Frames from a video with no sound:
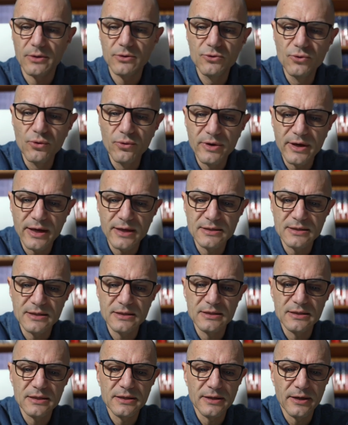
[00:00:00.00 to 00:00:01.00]
two
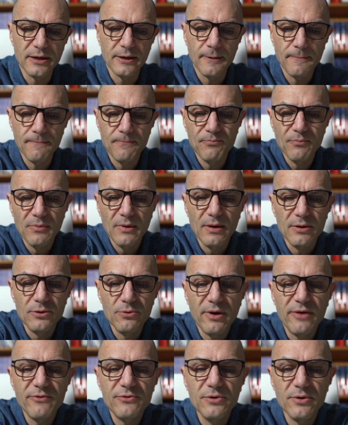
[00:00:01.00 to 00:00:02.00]
cases here. You
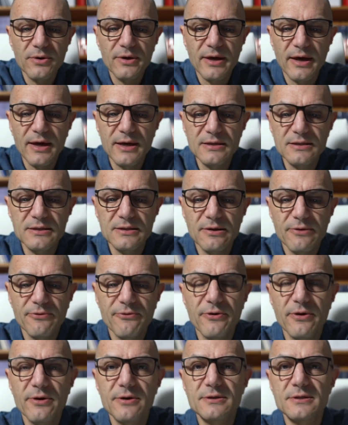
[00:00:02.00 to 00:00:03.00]
have the case
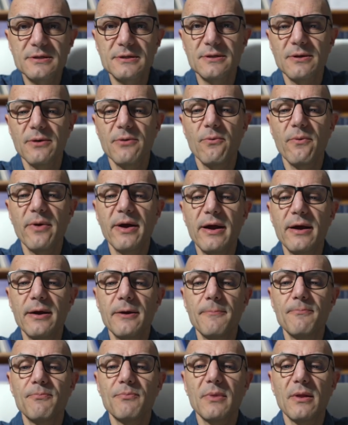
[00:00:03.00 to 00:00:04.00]
first
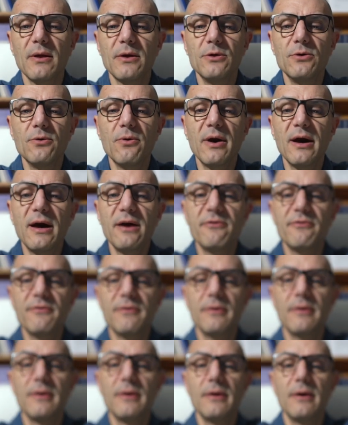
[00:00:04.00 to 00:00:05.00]
where you have